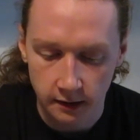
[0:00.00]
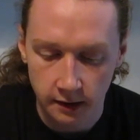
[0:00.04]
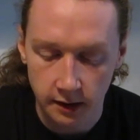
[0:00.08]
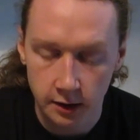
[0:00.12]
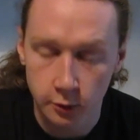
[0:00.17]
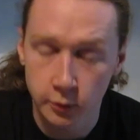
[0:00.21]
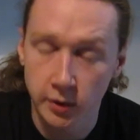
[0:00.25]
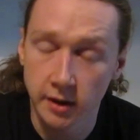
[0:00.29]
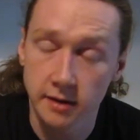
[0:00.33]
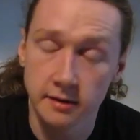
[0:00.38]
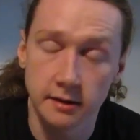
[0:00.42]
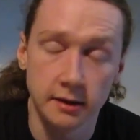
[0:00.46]

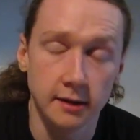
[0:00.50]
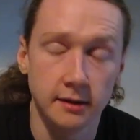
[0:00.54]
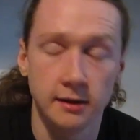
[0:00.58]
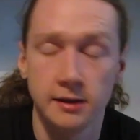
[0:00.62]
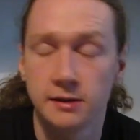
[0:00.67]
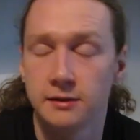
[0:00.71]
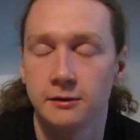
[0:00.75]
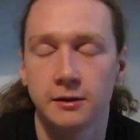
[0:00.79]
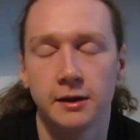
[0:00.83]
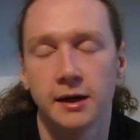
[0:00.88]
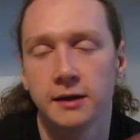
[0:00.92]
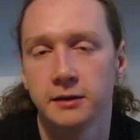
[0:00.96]
he
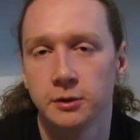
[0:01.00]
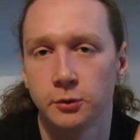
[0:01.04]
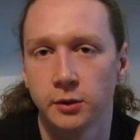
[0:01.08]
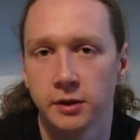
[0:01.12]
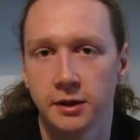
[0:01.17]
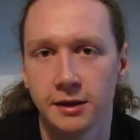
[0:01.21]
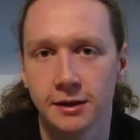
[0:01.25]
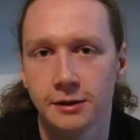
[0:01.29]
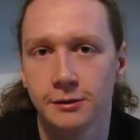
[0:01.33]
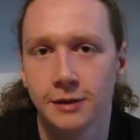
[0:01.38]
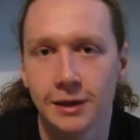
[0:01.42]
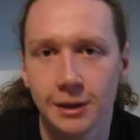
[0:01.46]

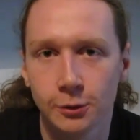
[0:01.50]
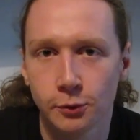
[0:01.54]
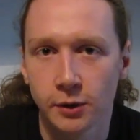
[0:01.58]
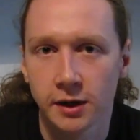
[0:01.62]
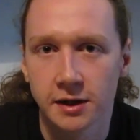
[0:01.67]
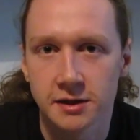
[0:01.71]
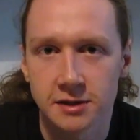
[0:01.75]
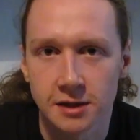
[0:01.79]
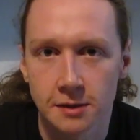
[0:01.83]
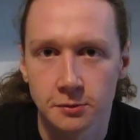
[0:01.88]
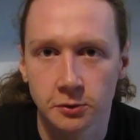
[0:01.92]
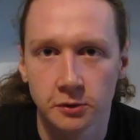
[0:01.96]

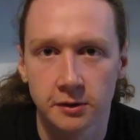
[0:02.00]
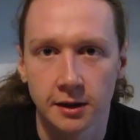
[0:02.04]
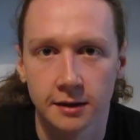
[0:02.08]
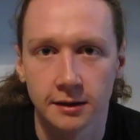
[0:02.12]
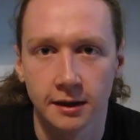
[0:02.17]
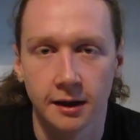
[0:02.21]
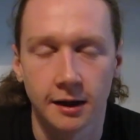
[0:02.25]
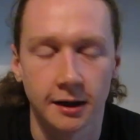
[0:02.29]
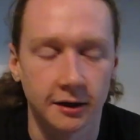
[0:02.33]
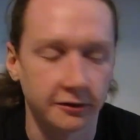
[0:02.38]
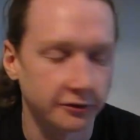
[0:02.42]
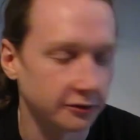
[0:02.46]
wakes up to
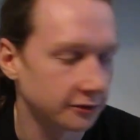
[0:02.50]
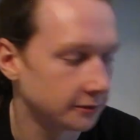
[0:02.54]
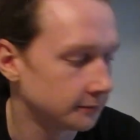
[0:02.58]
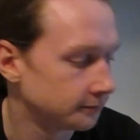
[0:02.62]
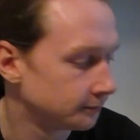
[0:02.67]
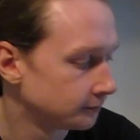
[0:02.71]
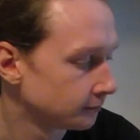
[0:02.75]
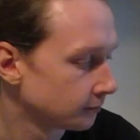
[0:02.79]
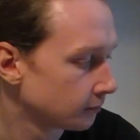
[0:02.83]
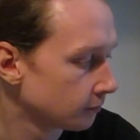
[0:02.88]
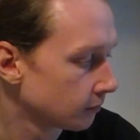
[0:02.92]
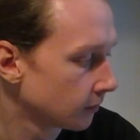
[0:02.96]
that life,
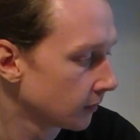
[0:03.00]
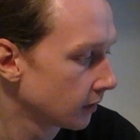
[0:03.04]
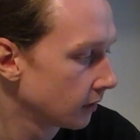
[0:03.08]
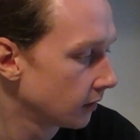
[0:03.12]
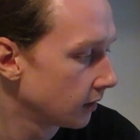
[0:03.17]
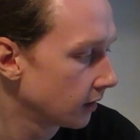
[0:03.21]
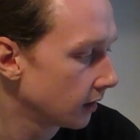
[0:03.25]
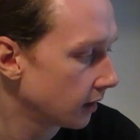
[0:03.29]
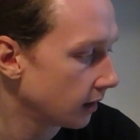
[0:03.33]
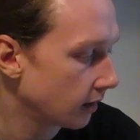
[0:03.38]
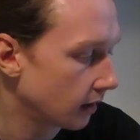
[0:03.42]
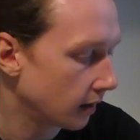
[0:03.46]

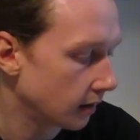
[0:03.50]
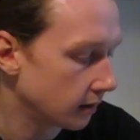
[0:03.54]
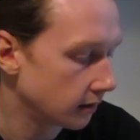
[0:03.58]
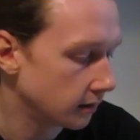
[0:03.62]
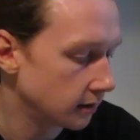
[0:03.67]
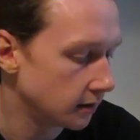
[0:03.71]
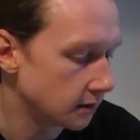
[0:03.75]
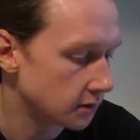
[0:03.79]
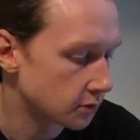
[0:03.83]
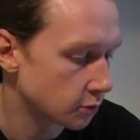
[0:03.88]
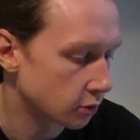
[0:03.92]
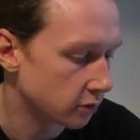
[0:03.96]
and
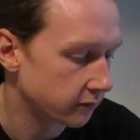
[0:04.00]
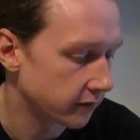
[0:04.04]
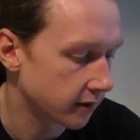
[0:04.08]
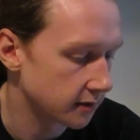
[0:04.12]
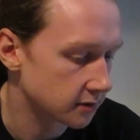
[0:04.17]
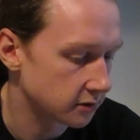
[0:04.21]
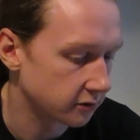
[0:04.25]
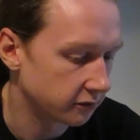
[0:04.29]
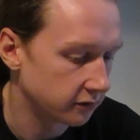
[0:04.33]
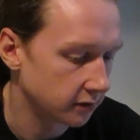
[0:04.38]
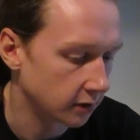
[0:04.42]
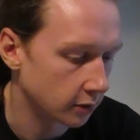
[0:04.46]
he sort of
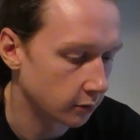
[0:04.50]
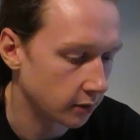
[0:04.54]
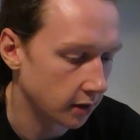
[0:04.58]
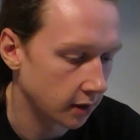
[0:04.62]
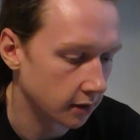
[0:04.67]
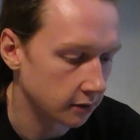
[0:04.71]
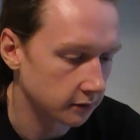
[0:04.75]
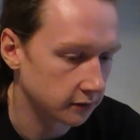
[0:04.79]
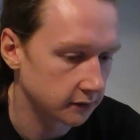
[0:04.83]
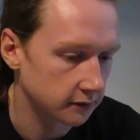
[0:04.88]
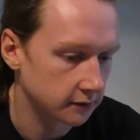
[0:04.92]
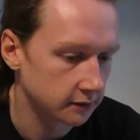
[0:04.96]
has to figure
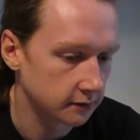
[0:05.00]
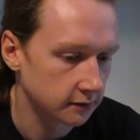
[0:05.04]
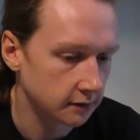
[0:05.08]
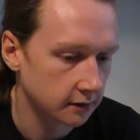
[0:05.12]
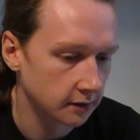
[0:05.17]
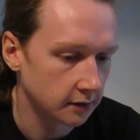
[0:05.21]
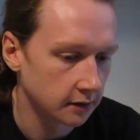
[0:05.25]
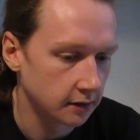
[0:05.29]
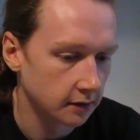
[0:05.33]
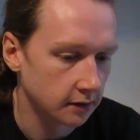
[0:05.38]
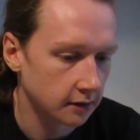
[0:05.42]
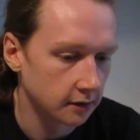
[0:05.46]
out
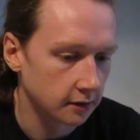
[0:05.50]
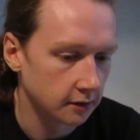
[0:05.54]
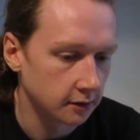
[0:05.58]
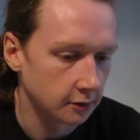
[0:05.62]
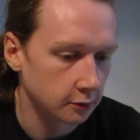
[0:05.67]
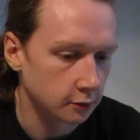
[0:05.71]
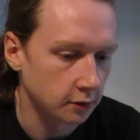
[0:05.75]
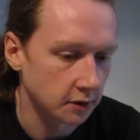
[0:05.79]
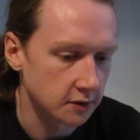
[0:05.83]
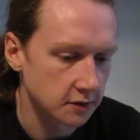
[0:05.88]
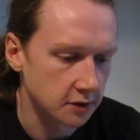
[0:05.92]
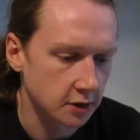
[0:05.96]

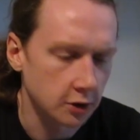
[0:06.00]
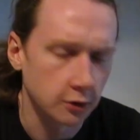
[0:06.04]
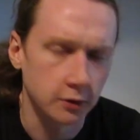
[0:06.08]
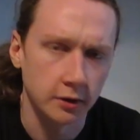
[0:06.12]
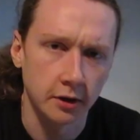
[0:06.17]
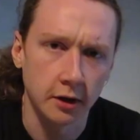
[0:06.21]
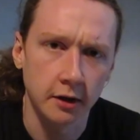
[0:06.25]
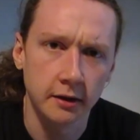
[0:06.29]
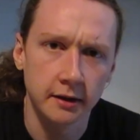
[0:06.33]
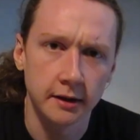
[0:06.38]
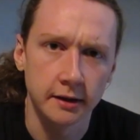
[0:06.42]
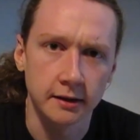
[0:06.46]
what's
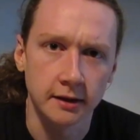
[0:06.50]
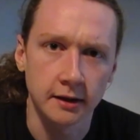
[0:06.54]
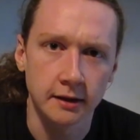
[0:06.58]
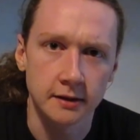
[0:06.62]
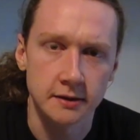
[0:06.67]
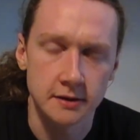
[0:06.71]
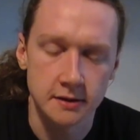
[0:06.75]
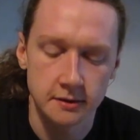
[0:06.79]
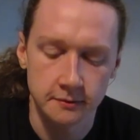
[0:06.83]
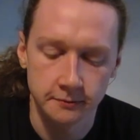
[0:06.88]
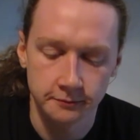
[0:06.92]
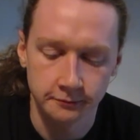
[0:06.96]
going on, I
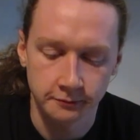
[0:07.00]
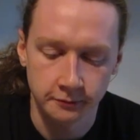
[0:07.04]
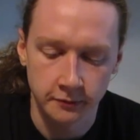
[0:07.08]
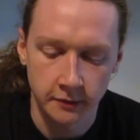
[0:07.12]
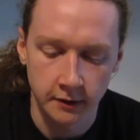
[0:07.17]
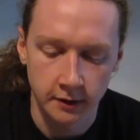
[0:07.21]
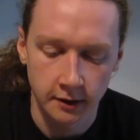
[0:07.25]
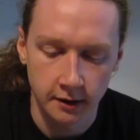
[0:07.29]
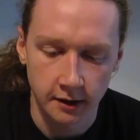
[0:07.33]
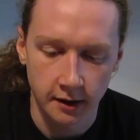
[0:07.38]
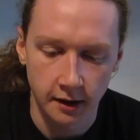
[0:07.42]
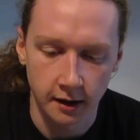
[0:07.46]
guess.
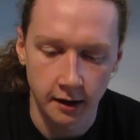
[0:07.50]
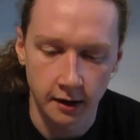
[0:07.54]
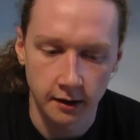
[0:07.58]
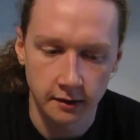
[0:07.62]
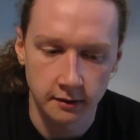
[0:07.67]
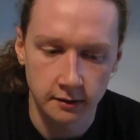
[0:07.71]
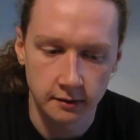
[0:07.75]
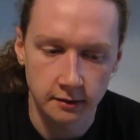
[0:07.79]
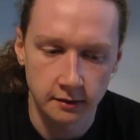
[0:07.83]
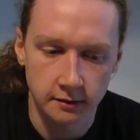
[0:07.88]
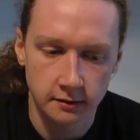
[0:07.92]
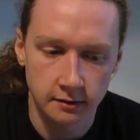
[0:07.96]

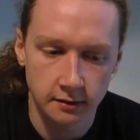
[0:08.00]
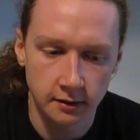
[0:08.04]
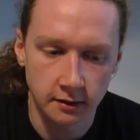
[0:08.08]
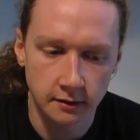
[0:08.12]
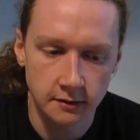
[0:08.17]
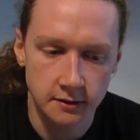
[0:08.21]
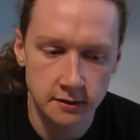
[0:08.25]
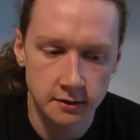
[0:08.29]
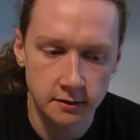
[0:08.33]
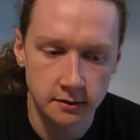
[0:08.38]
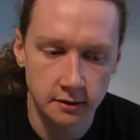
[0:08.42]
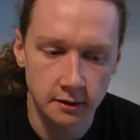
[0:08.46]
And
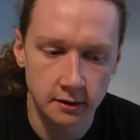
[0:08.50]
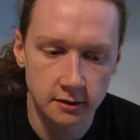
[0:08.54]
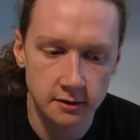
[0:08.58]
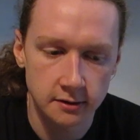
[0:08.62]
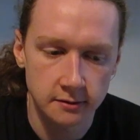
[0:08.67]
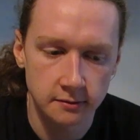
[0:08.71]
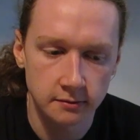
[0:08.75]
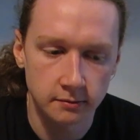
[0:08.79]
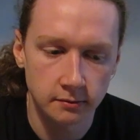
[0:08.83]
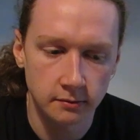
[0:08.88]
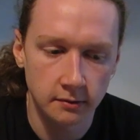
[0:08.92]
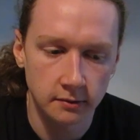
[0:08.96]
it's
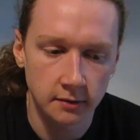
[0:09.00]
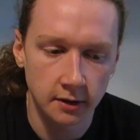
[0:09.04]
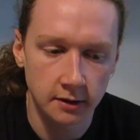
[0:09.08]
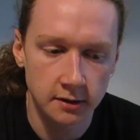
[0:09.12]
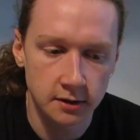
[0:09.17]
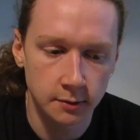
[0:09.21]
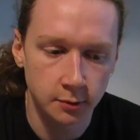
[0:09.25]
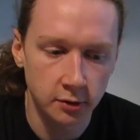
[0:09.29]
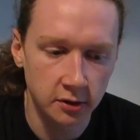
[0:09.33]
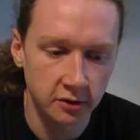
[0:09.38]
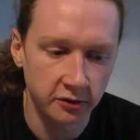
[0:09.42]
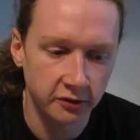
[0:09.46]

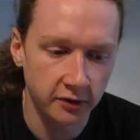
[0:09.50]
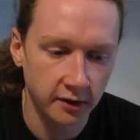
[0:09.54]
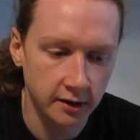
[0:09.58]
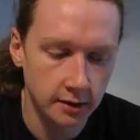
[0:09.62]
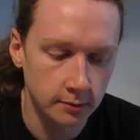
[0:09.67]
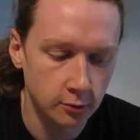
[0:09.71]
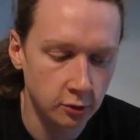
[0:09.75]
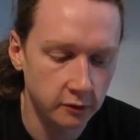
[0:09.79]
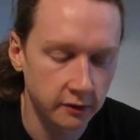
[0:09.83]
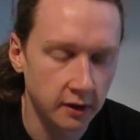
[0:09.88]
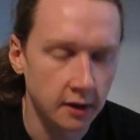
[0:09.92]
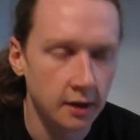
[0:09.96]
a pretty
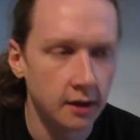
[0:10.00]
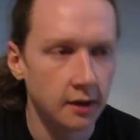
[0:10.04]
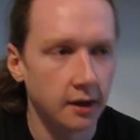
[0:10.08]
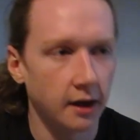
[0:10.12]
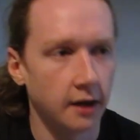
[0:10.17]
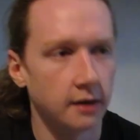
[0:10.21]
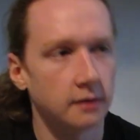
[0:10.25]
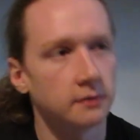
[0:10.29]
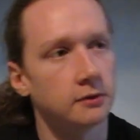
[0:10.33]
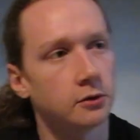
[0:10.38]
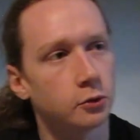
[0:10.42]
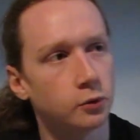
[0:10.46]
funny movie.
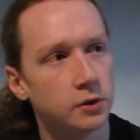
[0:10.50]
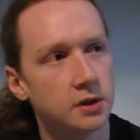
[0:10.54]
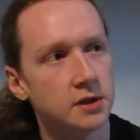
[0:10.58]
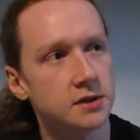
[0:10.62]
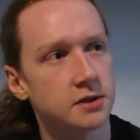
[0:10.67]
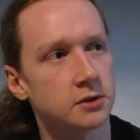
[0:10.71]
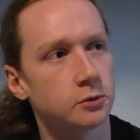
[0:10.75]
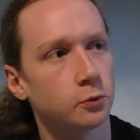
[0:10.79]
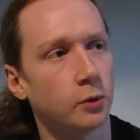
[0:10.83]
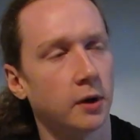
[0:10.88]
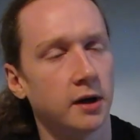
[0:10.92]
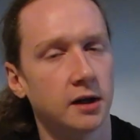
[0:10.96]
And the
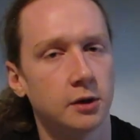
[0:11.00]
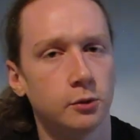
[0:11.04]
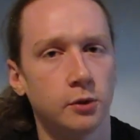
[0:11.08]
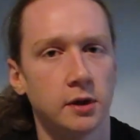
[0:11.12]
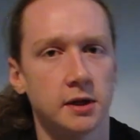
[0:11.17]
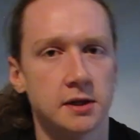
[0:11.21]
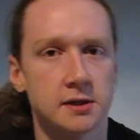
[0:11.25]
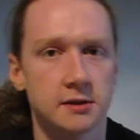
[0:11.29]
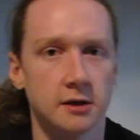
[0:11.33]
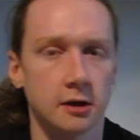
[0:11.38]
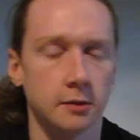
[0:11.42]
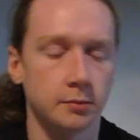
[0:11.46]
reason why he
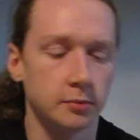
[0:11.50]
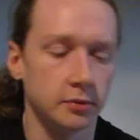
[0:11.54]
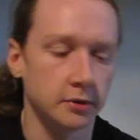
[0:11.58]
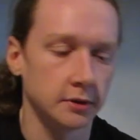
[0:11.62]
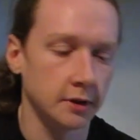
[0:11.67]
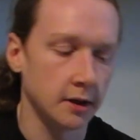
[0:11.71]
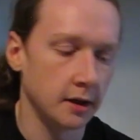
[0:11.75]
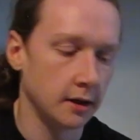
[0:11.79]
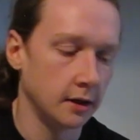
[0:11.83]
wakes up,